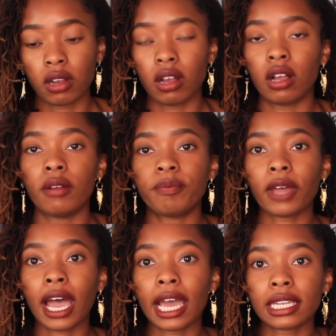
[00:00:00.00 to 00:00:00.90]

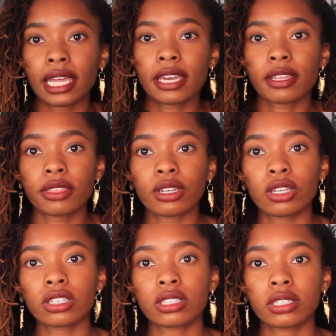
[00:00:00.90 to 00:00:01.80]
I like the
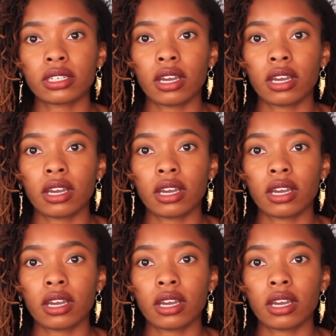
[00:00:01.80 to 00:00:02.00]
look